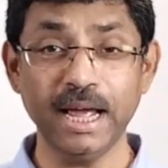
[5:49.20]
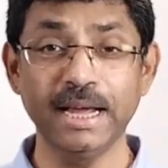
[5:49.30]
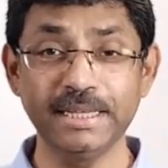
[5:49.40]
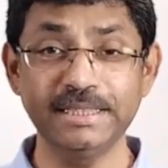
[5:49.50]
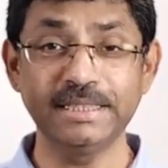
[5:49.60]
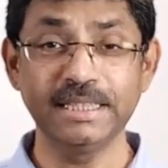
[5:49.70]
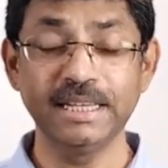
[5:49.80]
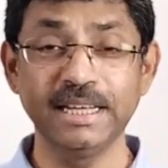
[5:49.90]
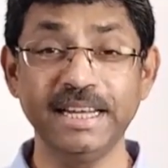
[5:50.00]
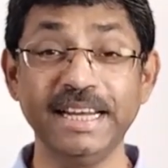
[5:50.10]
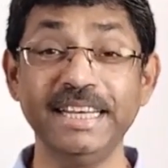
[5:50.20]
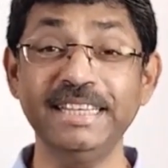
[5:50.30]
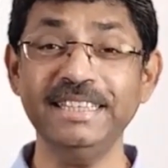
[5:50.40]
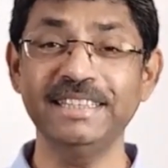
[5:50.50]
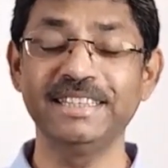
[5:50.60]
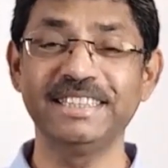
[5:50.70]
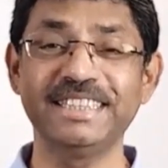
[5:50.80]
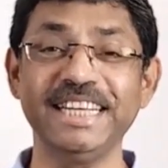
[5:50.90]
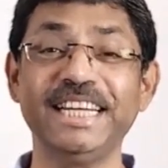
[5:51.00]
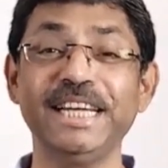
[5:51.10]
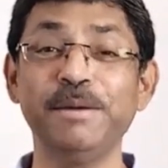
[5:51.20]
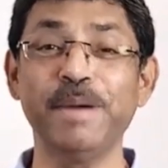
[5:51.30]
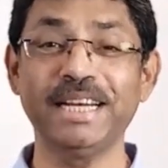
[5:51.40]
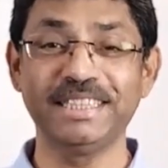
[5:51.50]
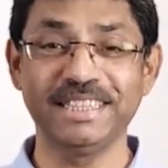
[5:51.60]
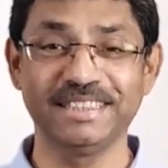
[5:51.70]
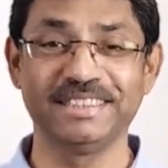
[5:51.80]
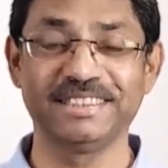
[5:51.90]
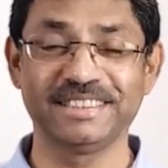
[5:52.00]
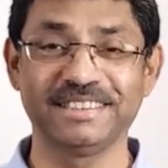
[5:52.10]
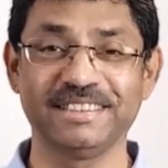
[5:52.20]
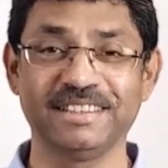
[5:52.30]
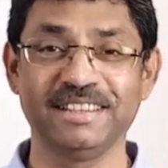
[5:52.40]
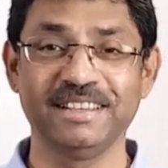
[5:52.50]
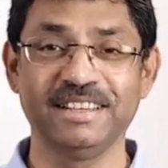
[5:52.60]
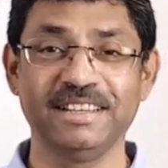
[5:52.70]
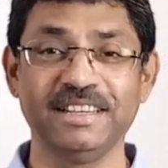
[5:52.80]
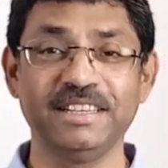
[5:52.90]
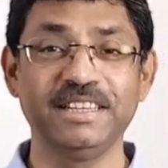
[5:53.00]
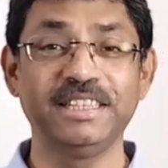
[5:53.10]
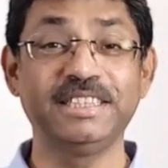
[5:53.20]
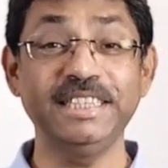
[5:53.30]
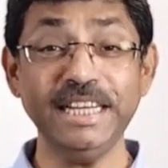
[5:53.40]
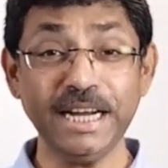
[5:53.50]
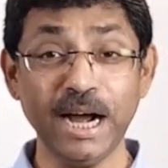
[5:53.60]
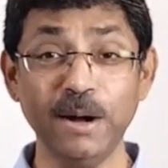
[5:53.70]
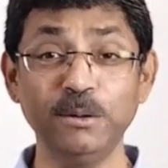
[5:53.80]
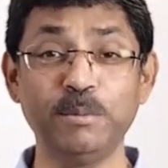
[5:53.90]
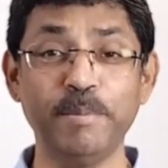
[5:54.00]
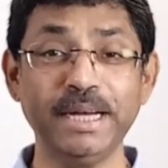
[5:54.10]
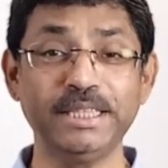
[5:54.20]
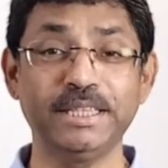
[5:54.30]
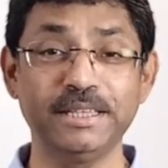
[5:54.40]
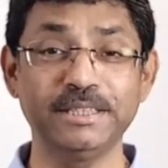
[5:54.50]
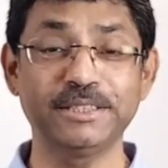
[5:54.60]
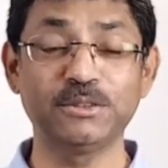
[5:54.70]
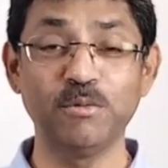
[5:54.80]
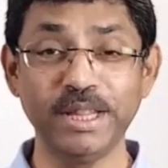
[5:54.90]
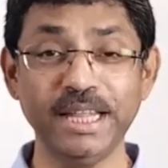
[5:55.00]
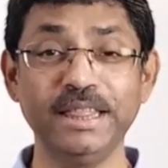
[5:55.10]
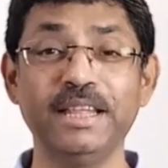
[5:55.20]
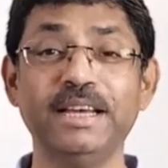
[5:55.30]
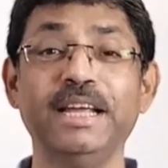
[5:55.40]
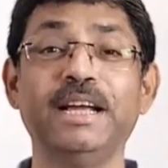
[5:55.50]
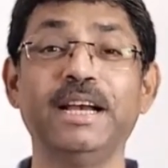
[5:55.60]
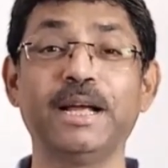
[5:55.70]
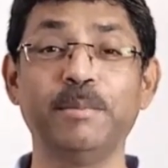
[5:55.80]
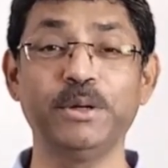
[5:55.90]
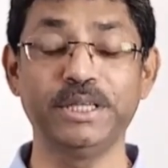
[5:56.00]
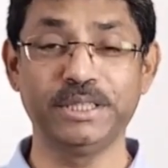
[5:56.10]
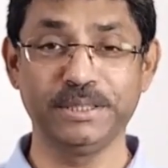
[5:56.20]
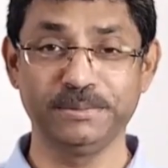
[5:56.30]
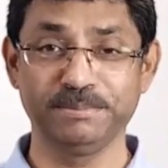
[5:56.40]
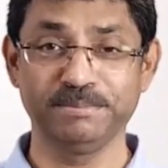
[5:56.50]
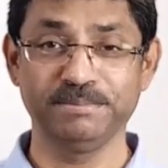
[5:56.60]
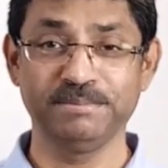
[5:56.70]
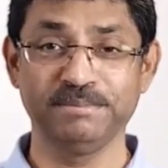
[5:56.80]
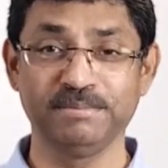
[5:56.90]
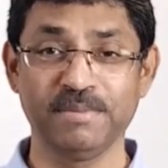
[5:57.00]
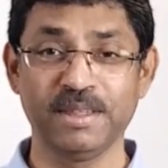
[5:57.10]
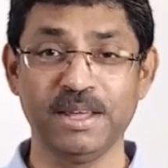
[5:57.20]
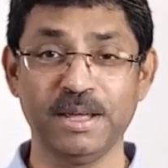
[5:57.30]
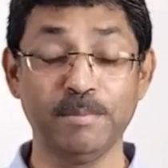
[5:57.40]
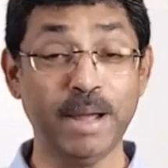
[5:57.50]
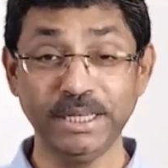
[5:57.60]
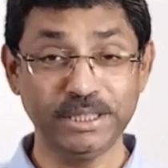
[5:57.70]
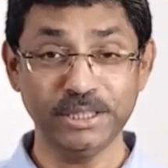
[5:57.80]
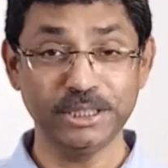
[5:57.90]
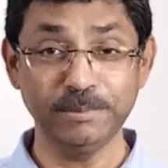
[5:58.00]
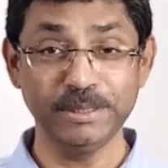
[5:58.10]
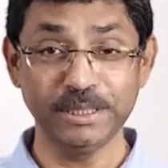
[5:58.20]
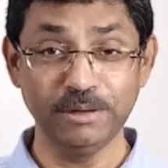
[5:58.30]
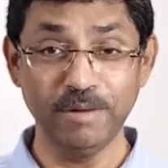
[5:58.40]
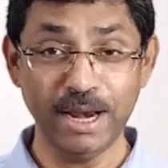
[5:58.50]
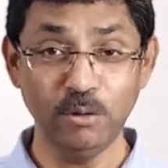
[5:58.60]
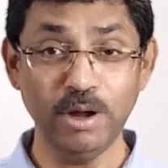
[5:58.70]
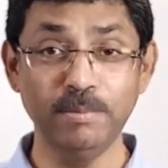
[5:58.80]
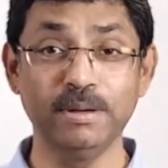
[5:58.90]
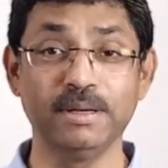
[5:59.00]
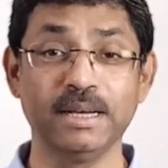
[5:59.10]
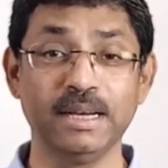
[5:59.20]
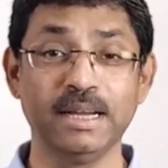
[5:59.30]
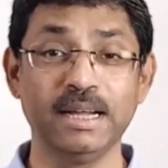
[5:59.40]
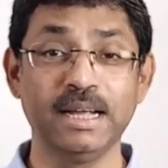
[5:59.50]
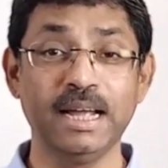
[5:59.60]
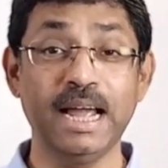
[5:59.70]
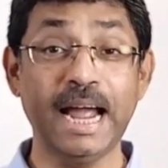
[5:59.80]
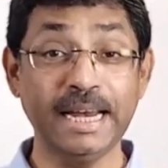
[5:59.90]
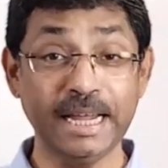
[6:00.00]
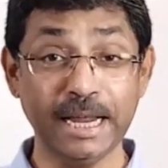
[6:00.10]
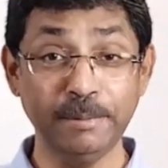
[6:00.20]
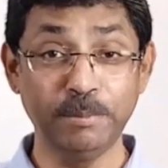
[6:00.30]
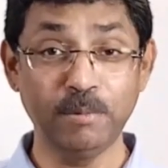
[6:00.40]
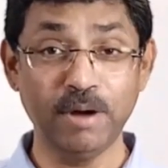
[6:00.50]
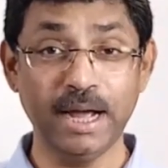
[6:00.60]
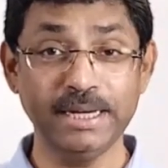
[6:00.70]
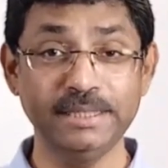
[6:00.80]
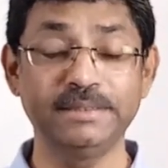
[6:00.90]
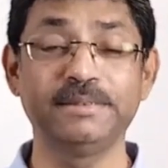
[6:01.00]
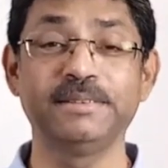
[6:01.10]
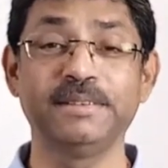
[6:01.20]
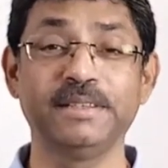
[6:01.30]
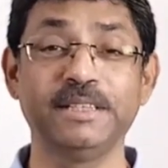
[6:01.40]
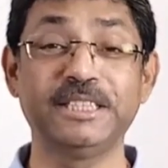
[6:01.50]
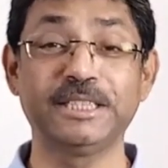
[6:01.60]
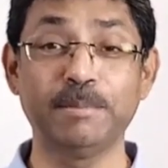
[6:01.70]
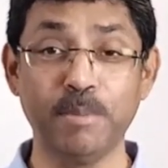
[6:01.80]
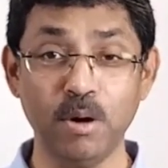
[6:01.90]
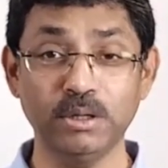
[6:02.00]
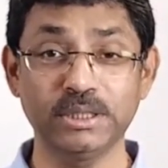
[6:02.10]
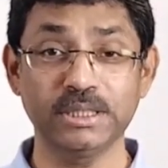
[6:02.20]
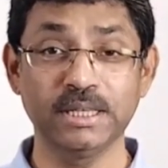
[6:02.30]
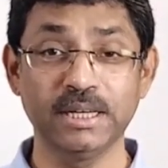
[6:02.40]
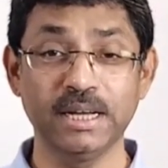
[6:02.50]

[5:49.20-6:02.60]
lies in seeking mentors. Seek out mentors within the legal community. Mentorship is invaluable and can provide the support